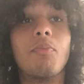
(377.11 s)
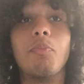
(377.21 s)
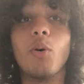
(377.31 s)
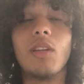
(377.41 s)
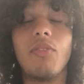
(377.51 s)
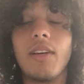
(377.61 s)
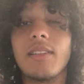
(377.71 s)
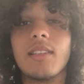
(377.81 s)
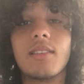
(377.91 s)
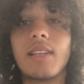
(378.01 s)
Both
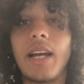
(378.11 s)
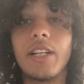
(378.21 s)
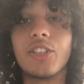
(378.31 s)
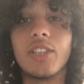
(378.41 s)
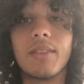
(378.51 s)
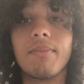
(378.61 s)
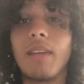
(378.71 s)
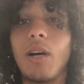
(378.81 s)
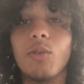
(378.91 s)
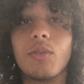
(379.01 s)
defenses kind of shit.
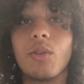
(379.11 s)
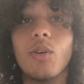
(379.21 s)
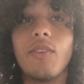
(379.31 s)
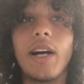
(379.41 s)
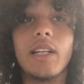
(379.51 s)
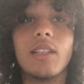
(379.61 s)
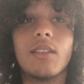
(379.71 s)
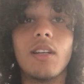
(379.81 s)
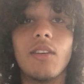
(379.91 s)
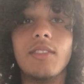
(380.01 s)
I won't go for either
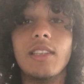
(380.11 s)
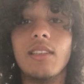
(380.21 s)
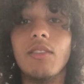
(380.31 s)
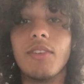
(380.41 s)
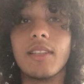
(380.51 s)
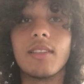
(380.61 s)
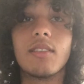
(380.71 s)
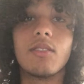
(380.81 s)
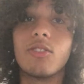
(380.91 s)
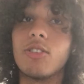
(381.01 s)
of these
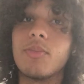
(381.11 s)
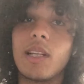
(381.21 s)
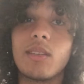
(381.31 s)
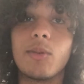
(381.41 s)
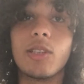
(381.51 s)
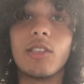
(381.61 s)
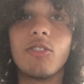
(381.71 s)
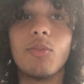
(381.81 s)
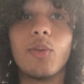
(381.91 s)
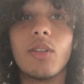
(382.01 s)
defenses. So that's about it to
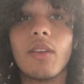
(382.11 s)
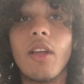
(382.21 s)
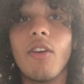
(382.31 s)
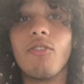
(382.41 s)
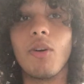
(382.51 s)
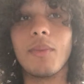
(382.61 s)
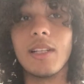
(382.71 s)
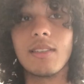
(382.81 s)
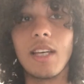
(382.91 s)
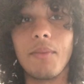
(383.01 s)
report from
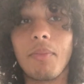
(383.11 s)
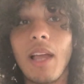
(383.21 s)
this game.